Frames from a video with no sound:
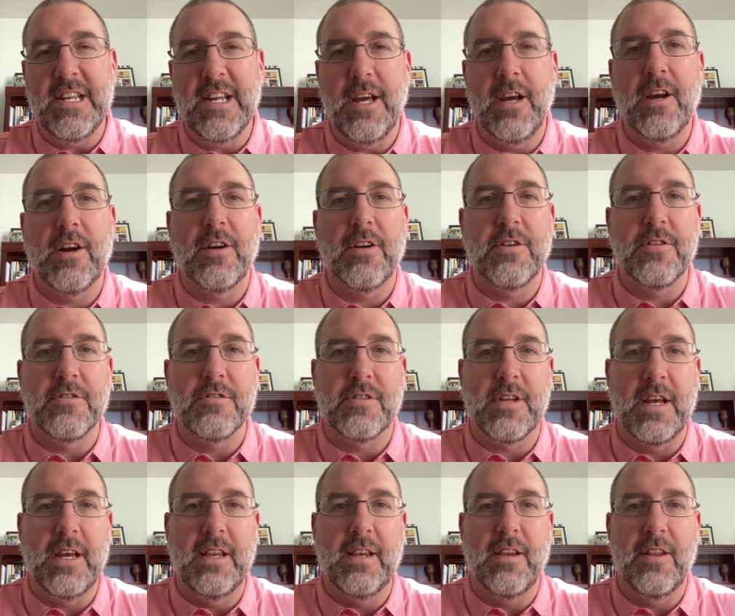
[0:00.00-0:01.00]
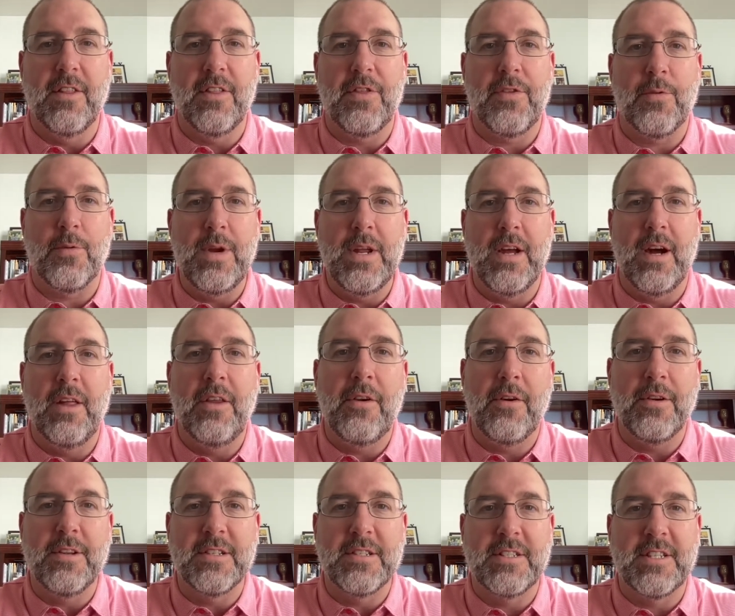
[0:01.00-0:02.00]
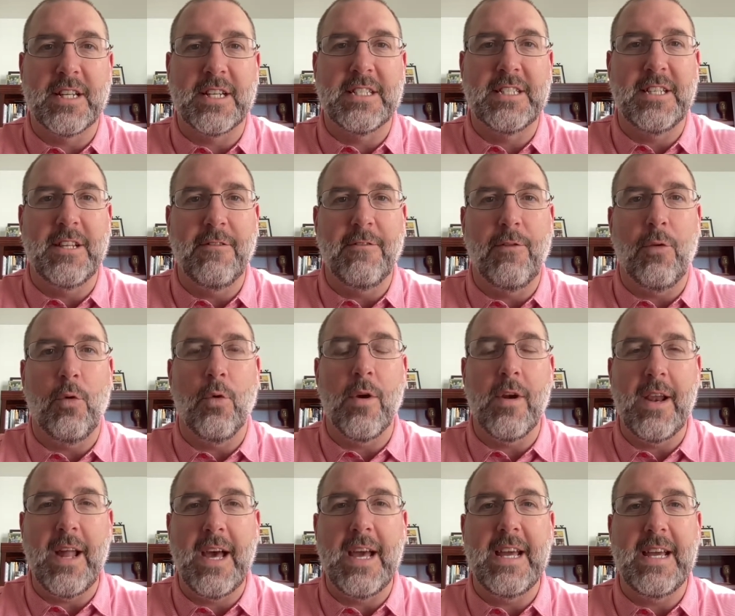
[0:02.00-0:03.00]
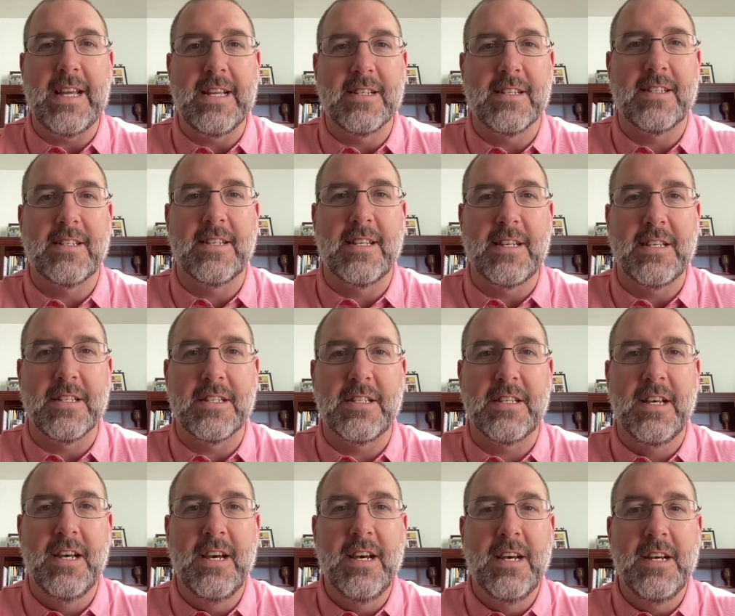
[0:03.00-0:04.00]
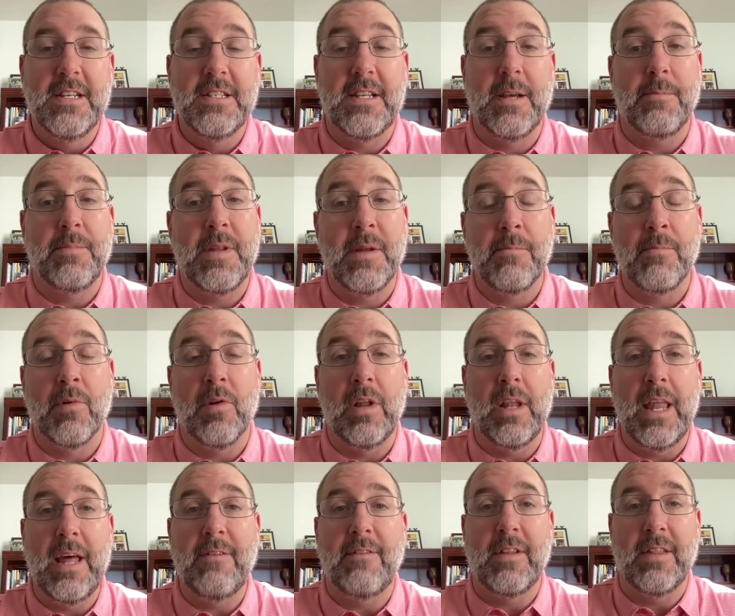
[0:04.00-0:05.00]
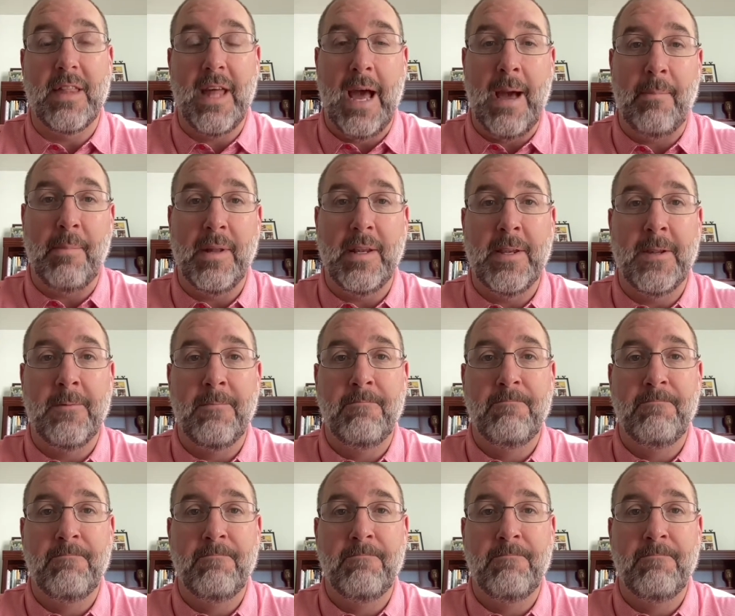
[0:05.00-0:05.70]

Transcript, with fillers: years and 364 days since September 11th happened.